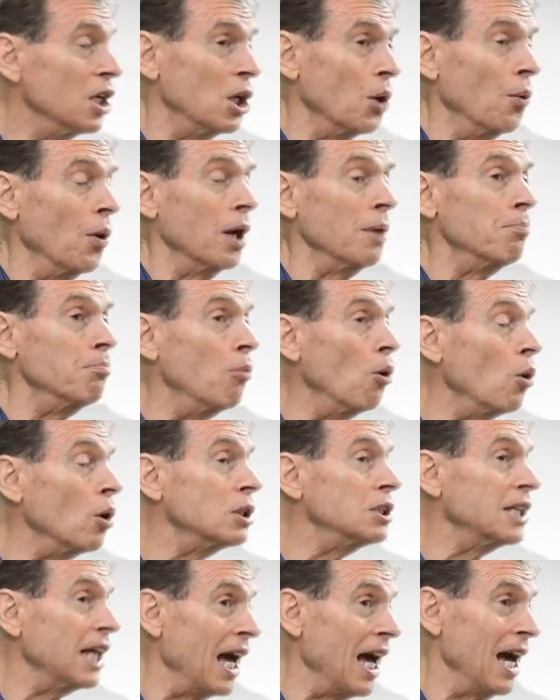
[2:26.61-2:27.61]
to what
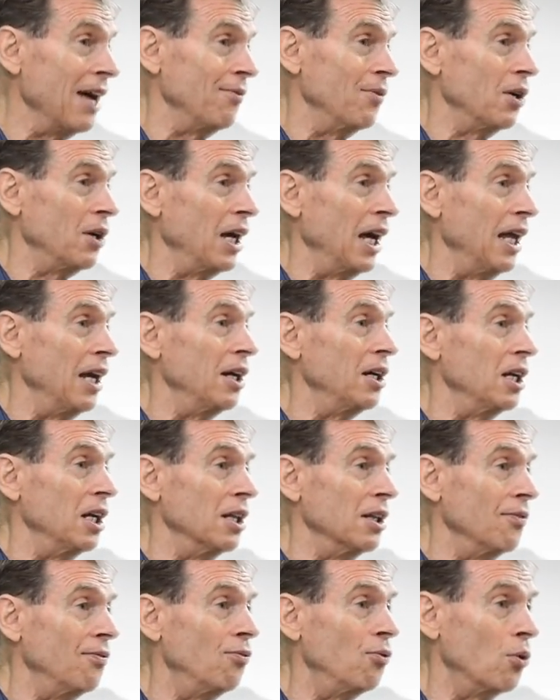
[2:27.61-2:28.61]
Mozi advocated
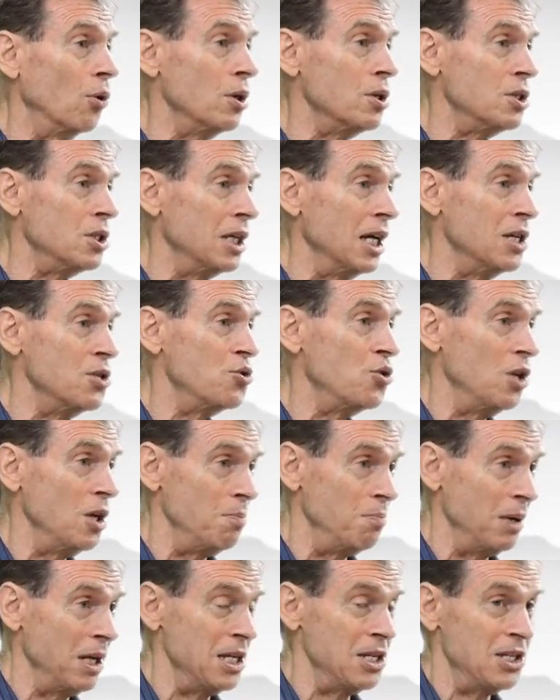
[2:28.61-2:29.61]
in the 4th
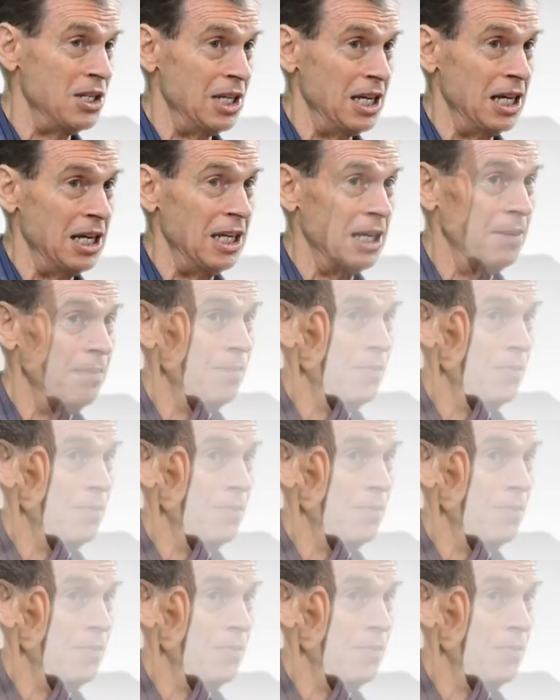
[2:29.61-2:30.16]
century BC.